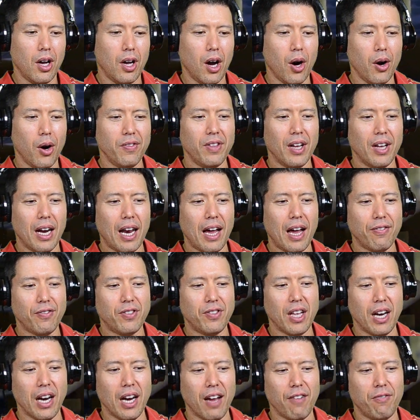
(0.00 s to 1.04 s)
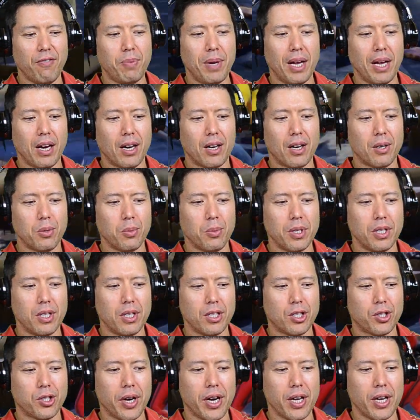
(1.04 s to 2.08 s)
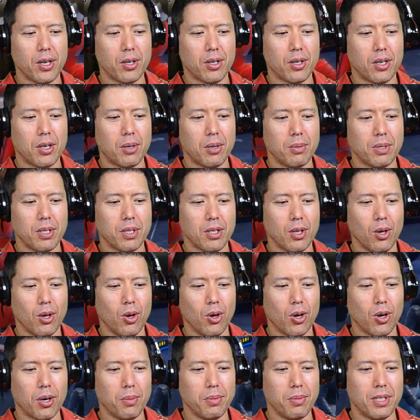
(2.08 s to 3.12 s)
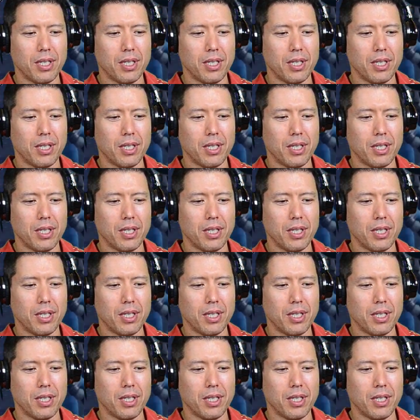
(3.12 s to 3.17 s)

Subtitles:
Oh, so the left pillar with the training orbs and the orbs.